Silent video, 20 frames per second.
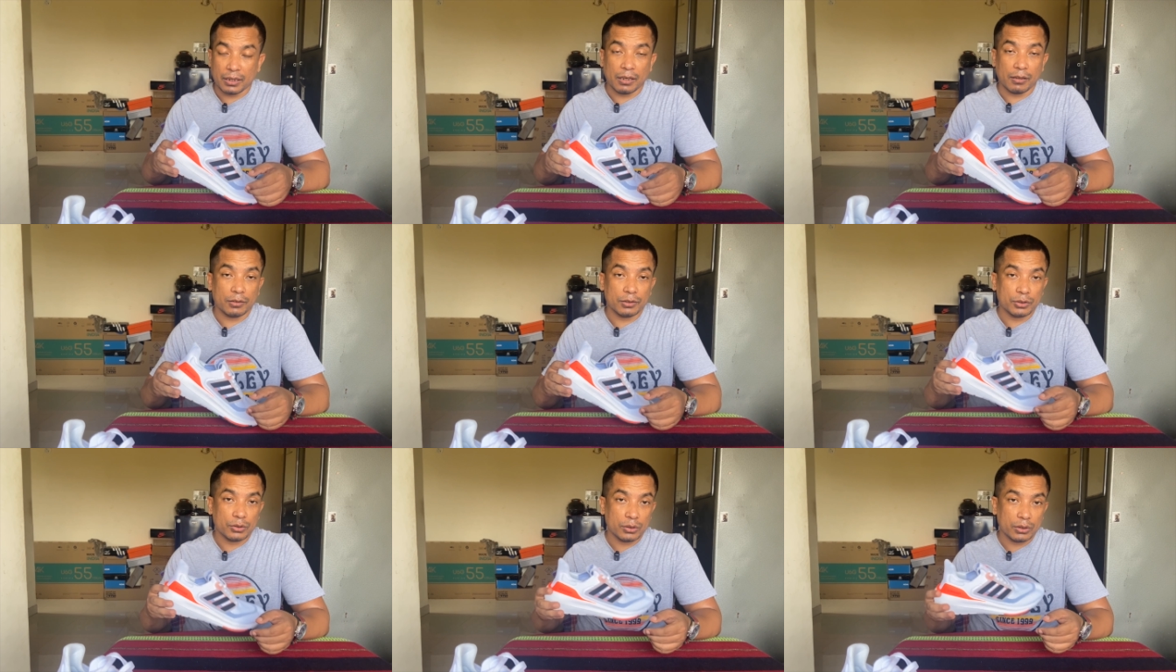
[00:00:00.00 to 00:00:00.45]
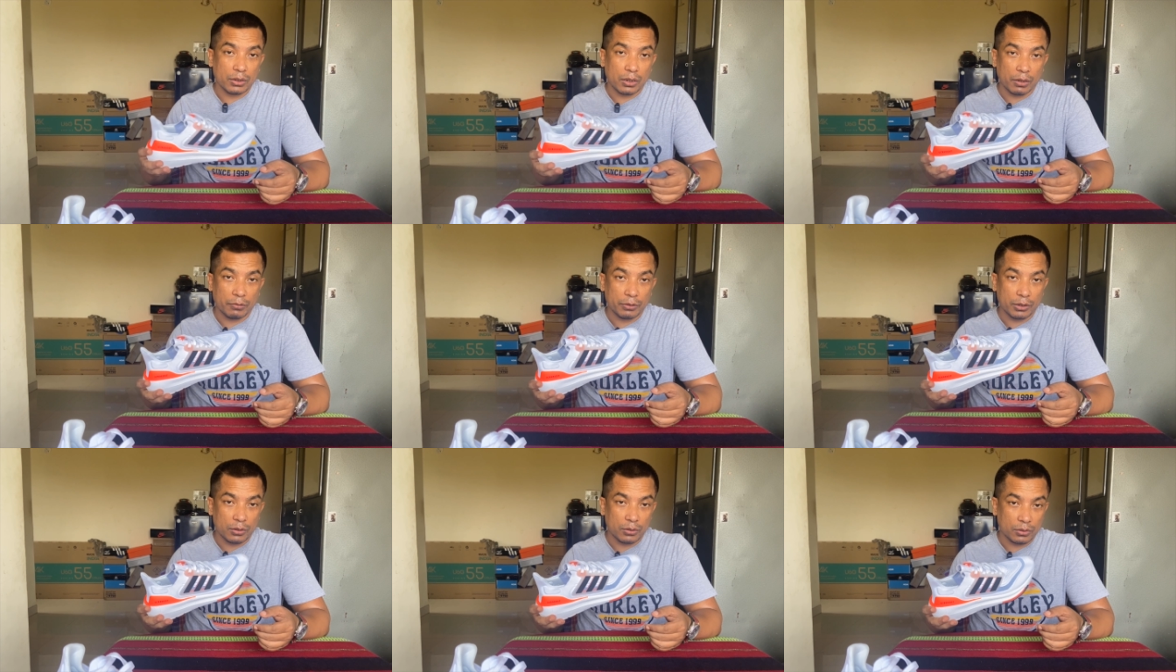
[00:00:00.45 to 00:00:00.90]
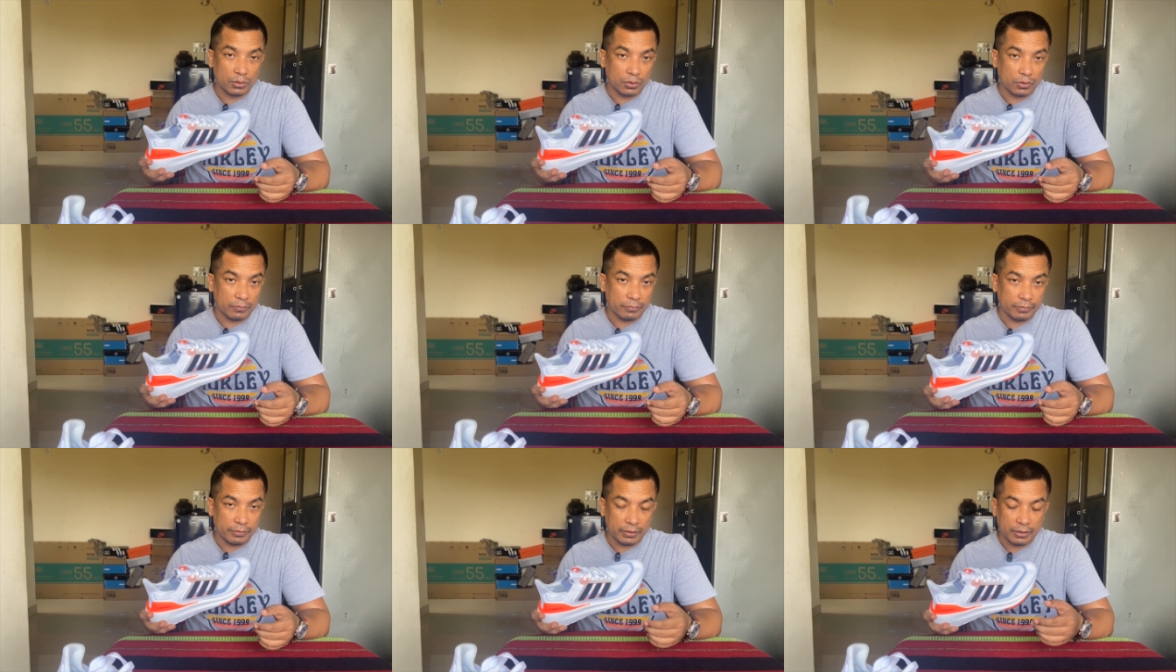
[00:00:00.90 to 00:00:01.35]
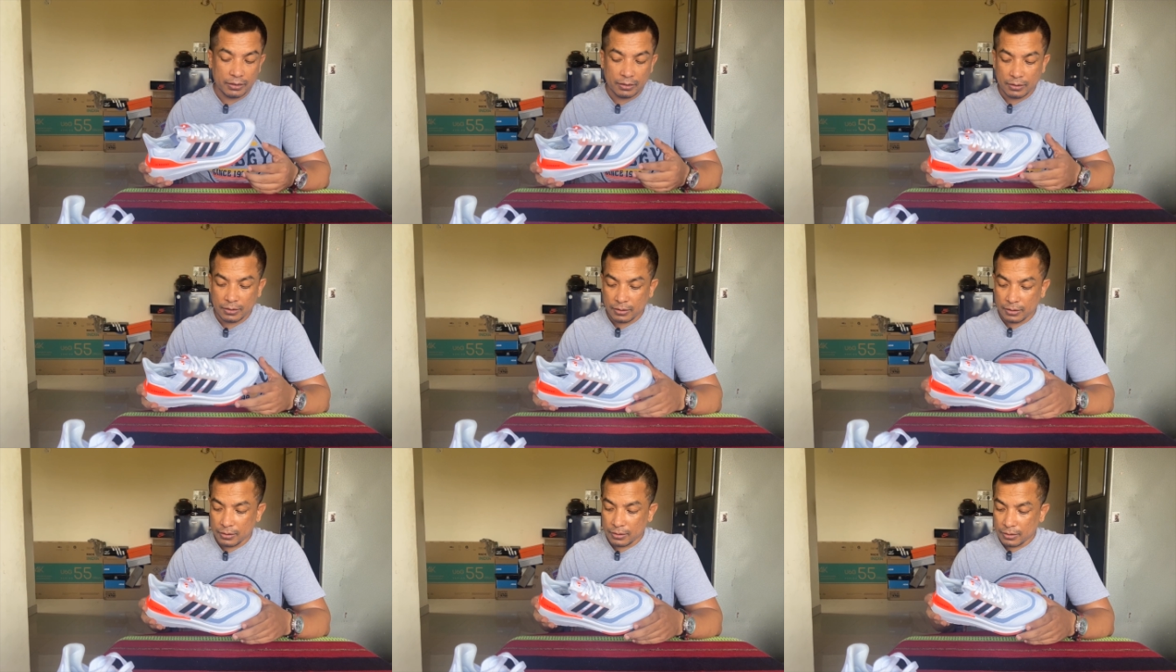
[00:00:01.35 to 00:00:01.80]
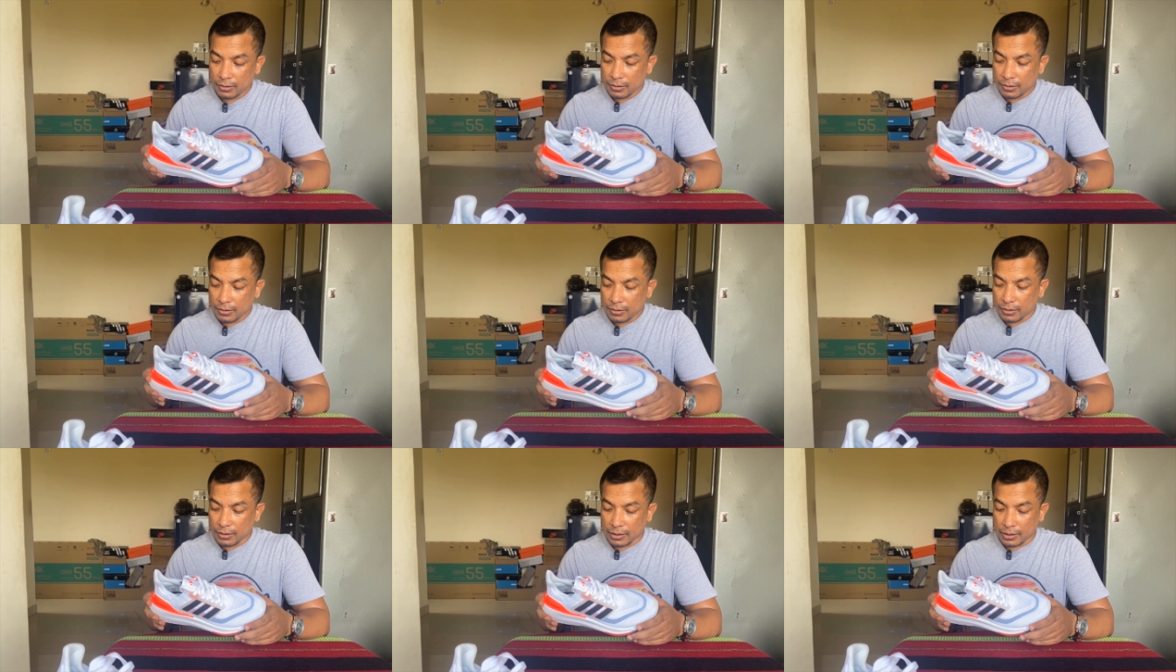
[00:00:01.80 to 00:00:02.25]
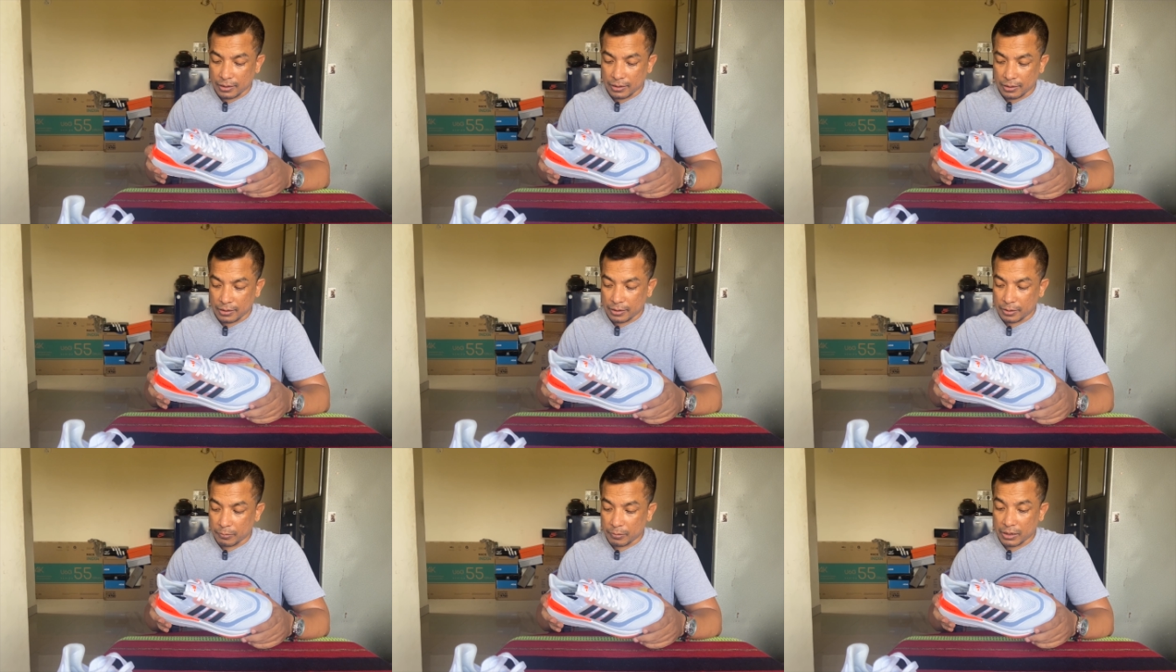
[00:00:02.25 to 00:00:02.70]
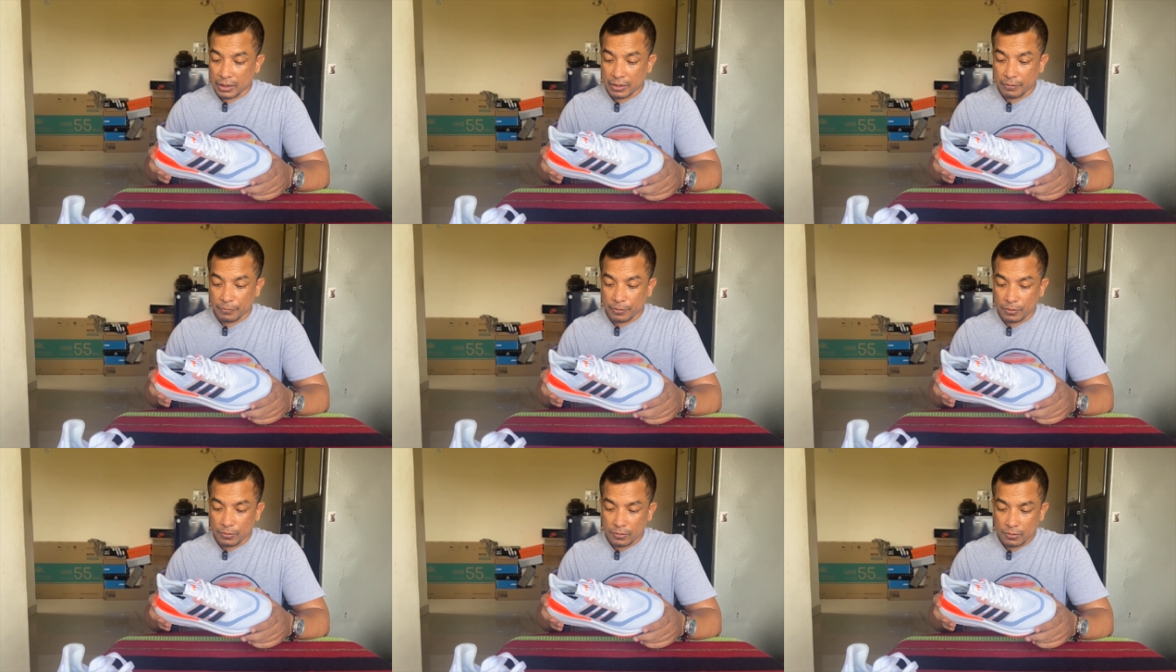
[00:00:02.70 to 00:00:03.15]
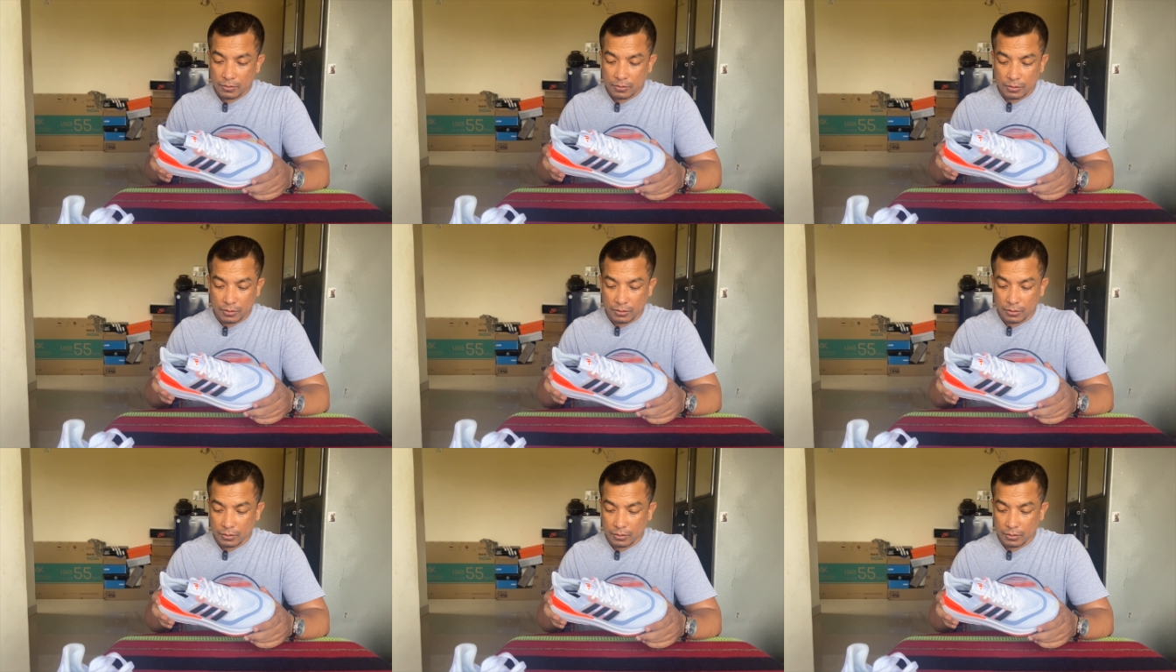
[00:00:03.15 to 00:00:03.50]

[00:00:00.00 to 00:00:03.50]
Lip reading: I will show you how it looks on feed, and you can have a look.